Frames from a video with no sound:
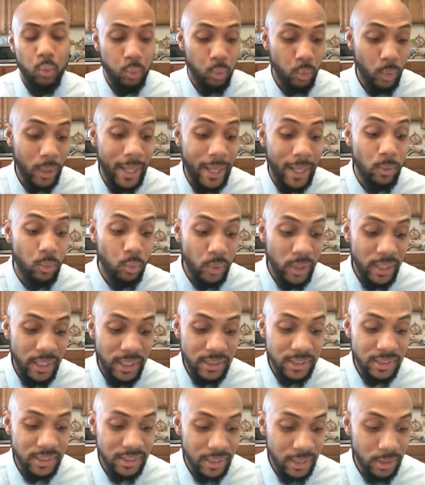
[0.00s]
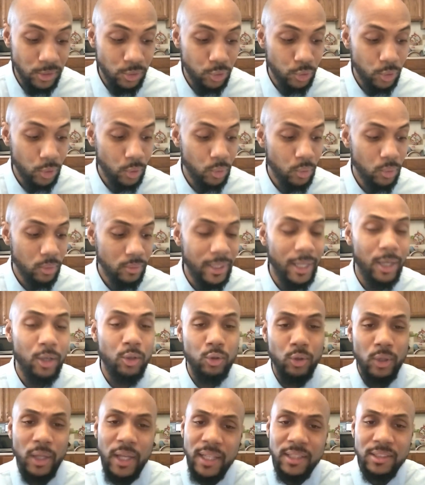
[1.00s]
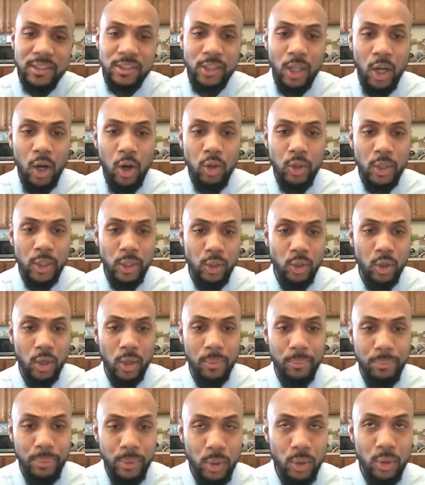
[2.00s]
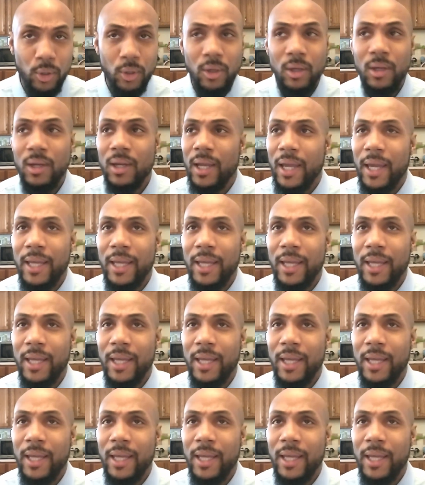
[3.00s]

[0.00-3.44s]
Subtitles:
like Ring Central, that'll install in your computer.